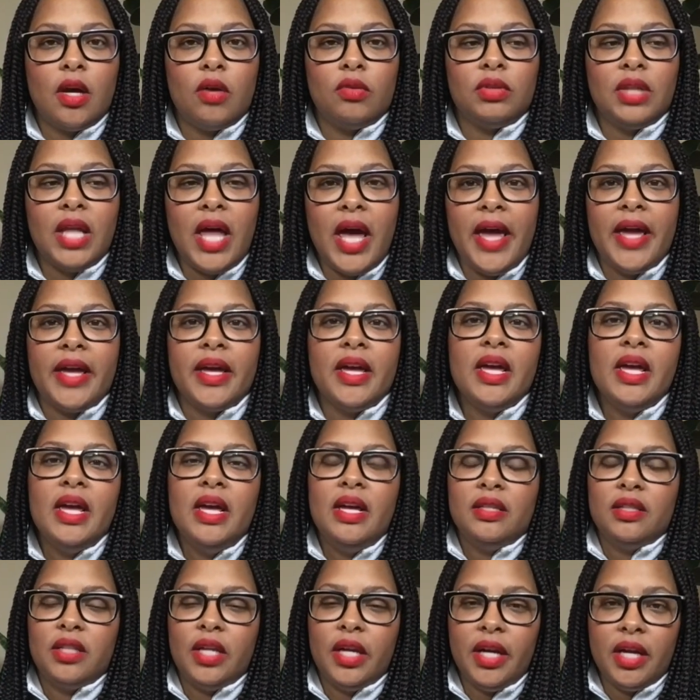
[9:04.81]
like,
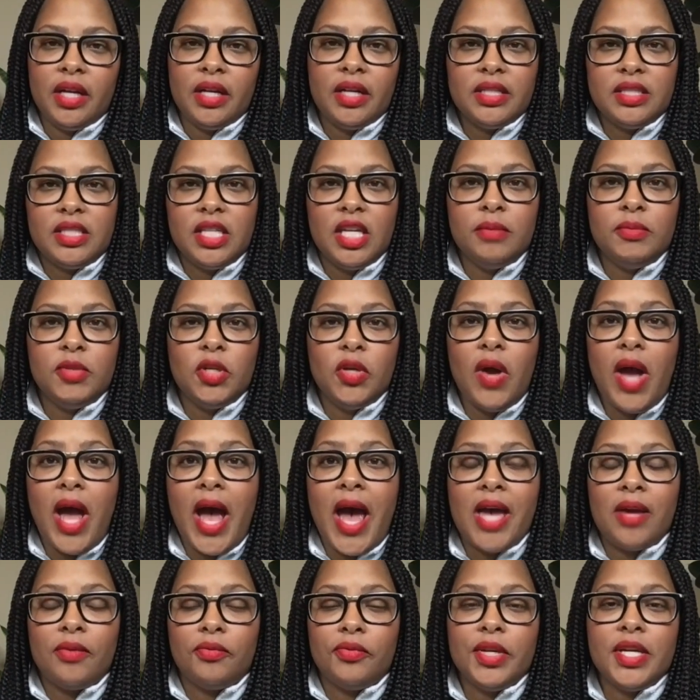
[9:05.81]
they're going to deem you high
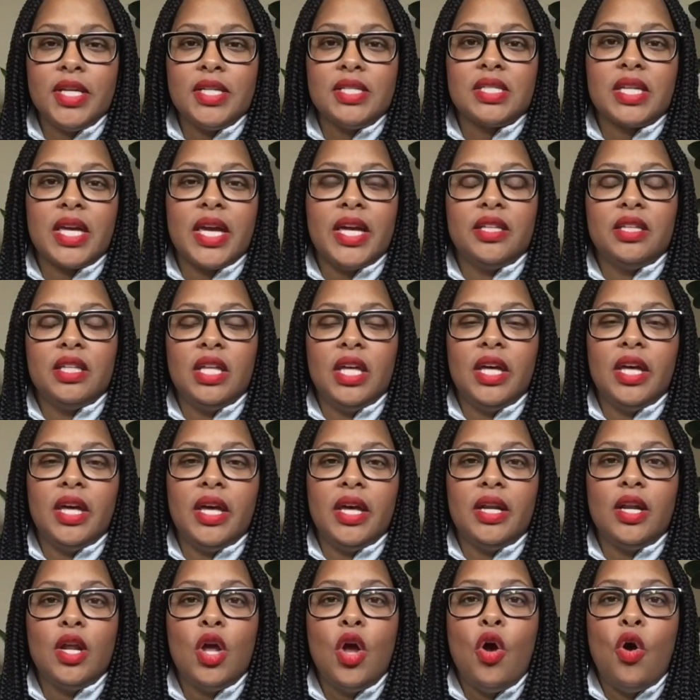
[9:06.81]
risk. And then
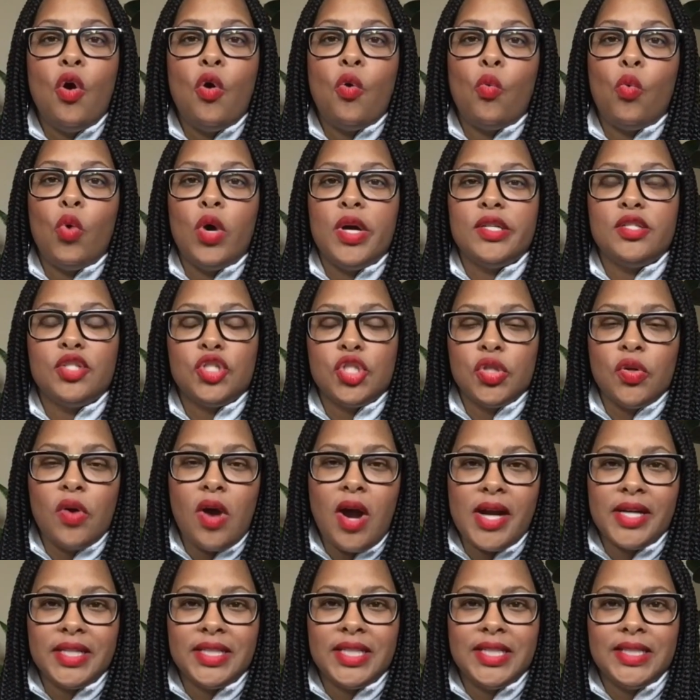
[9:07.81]
once you are
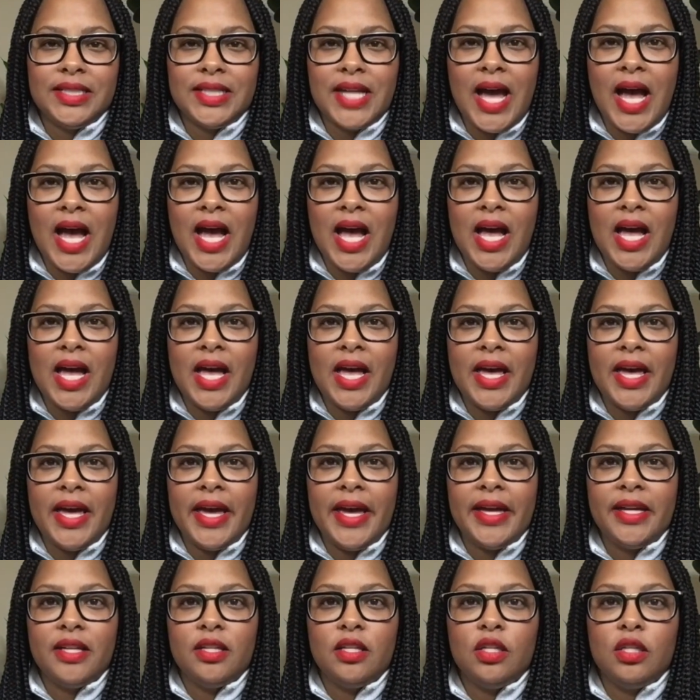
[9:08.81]
denied,
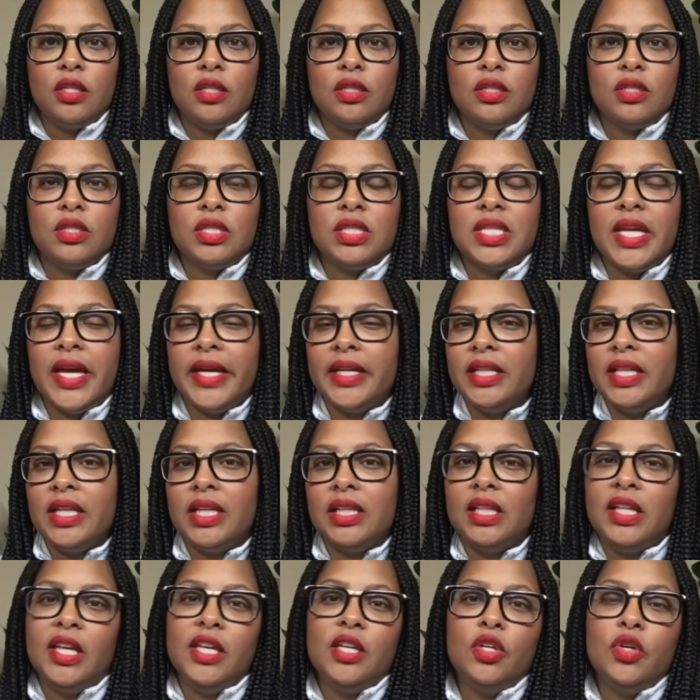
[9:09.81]
technically,
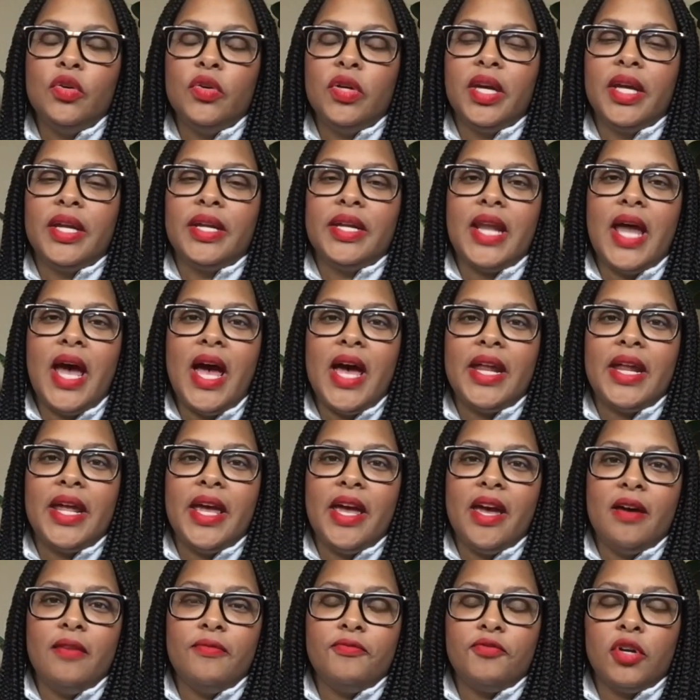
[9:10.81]
you cannot
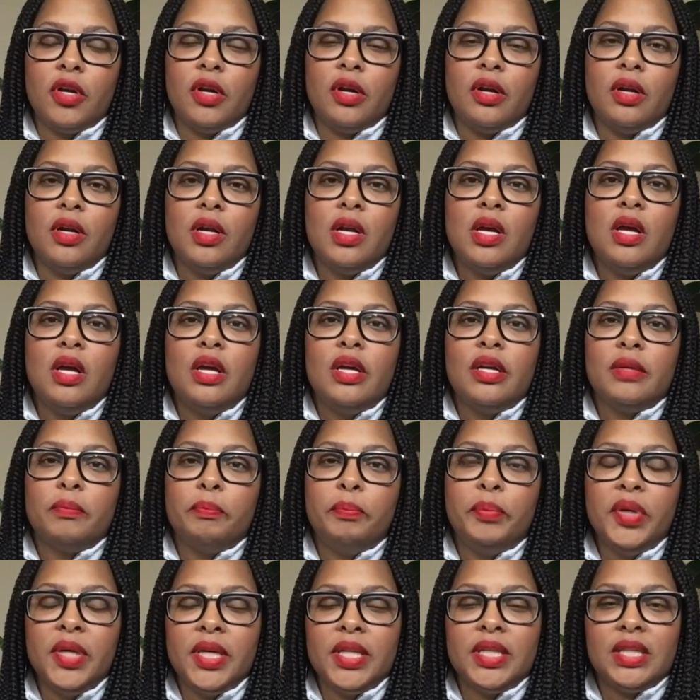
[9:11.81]
ever
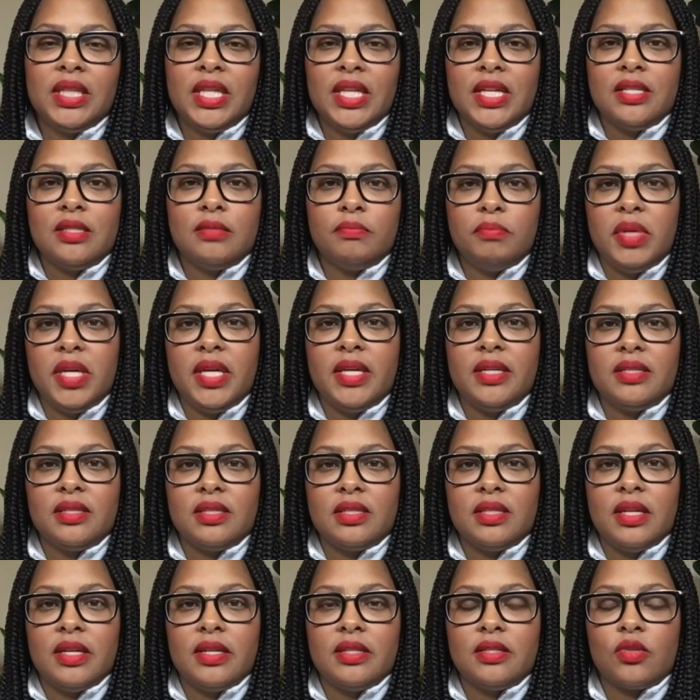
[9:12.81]
put this
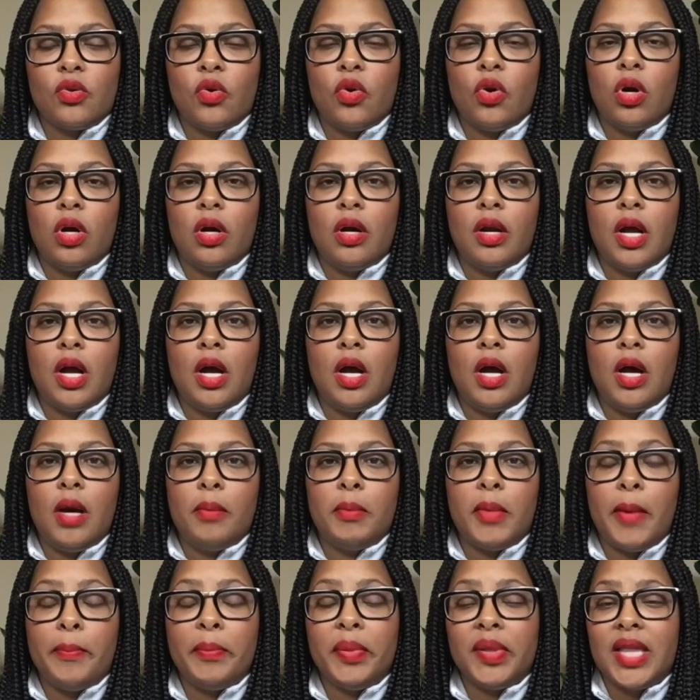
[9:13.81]
business or um,
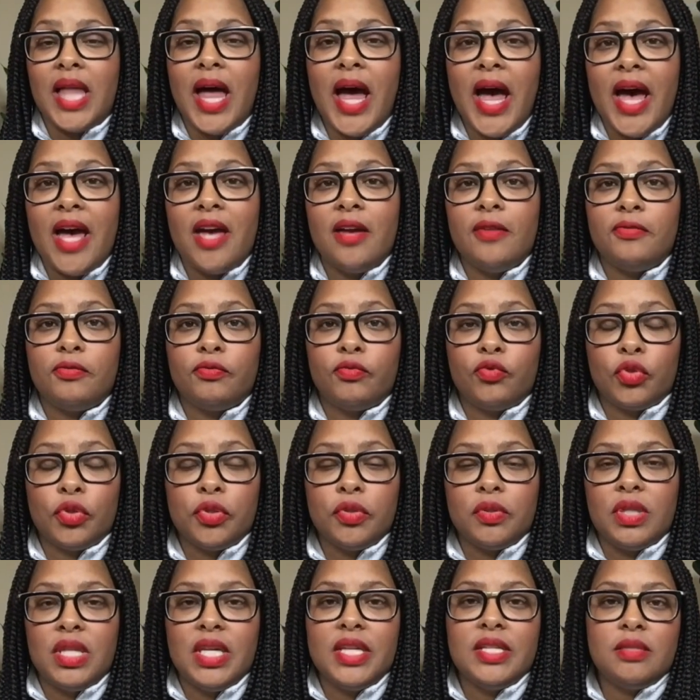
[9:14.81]
apply through
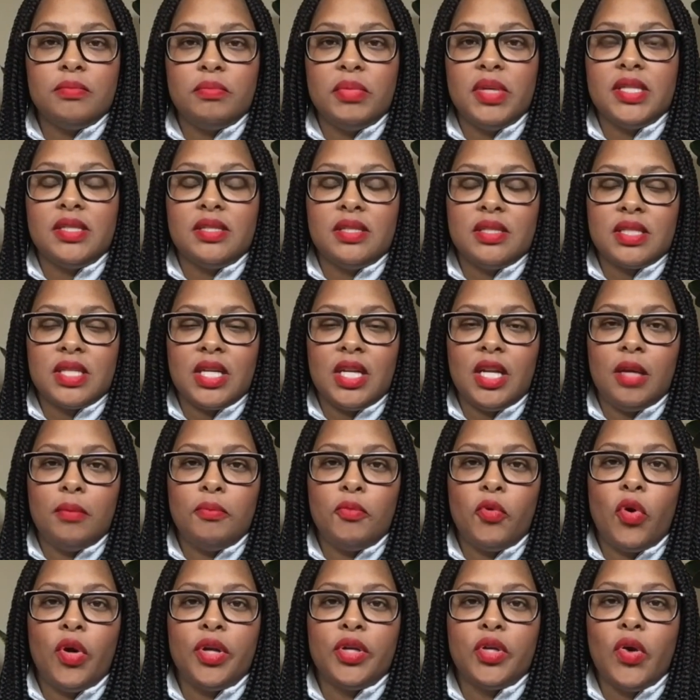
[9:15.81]
this business anymore.
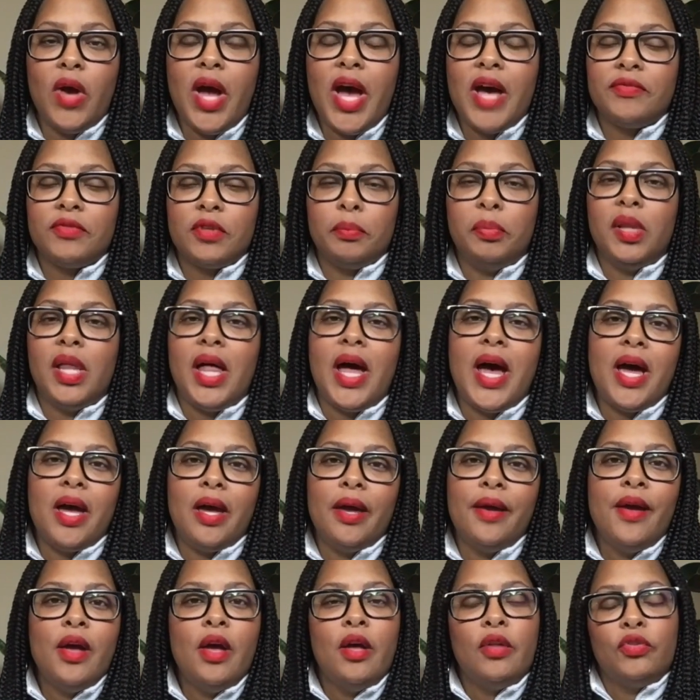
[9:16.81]
You'll have to apply
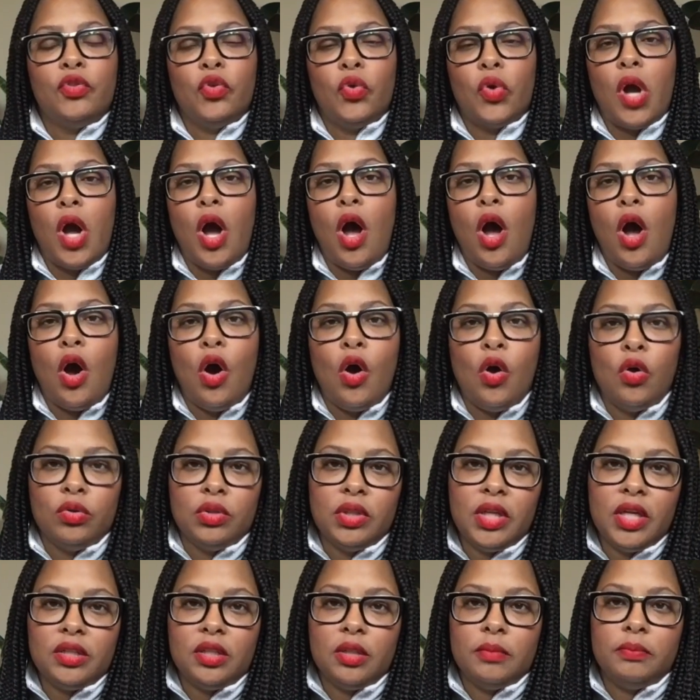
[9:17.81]
through a whole
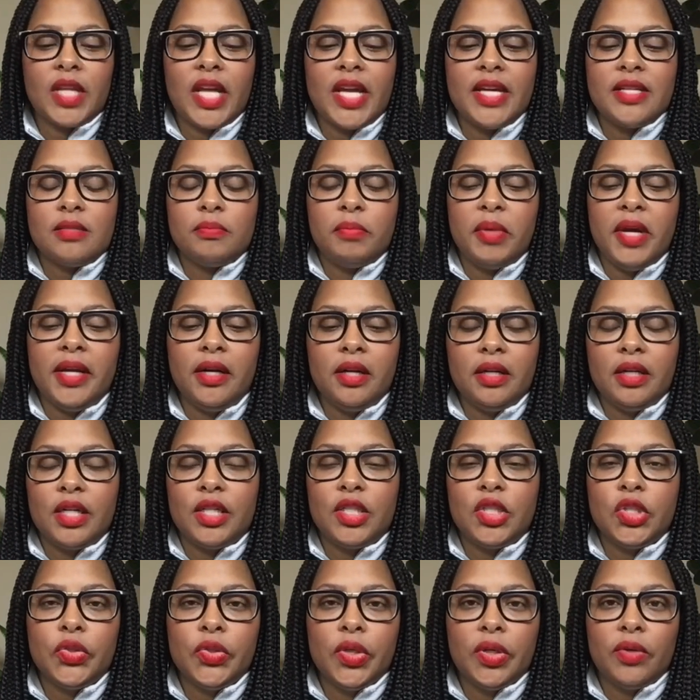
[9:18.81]
nother business. It's better to do
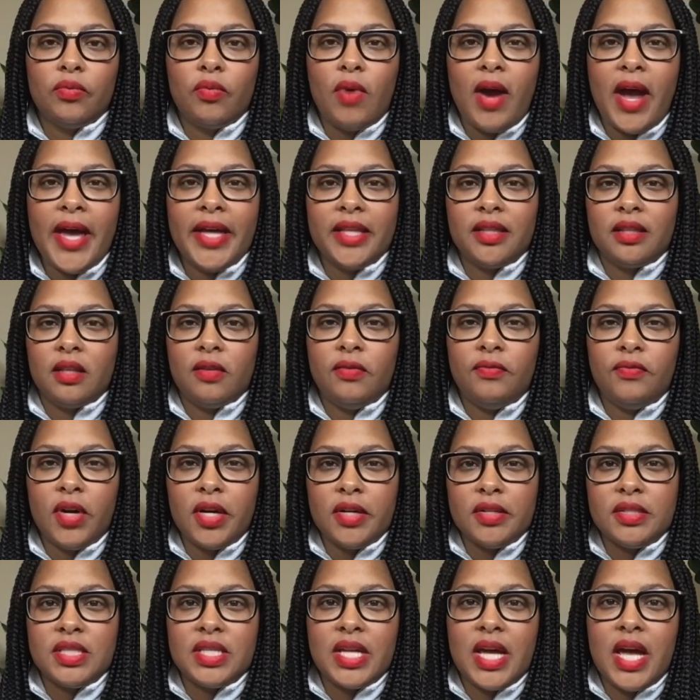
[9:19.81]
it right the first
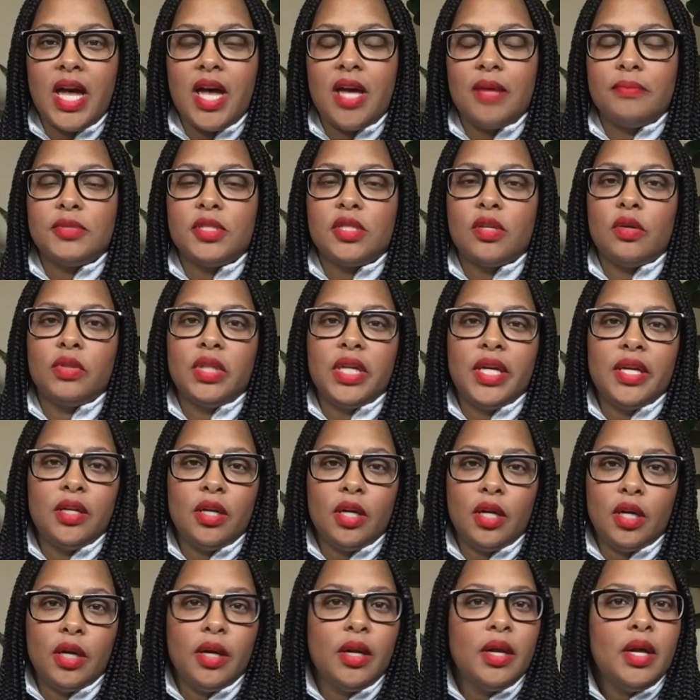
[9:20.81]
time so that
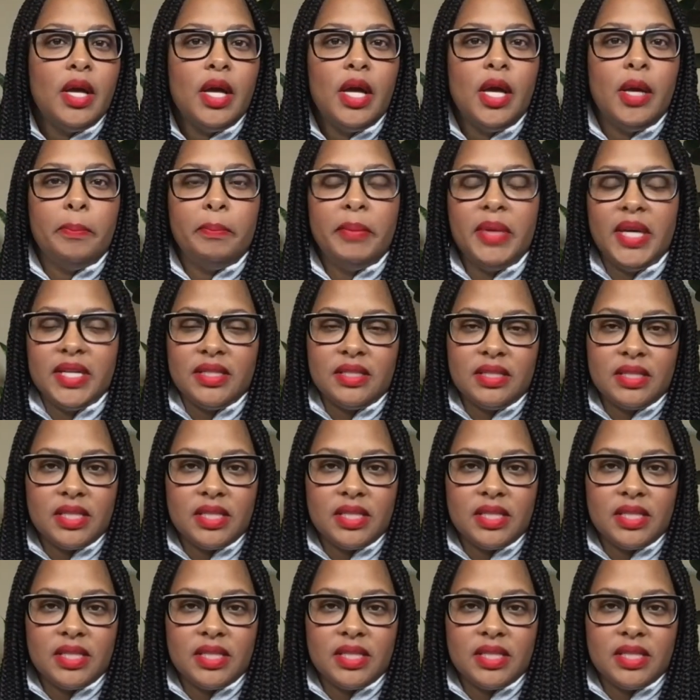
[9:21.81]
your business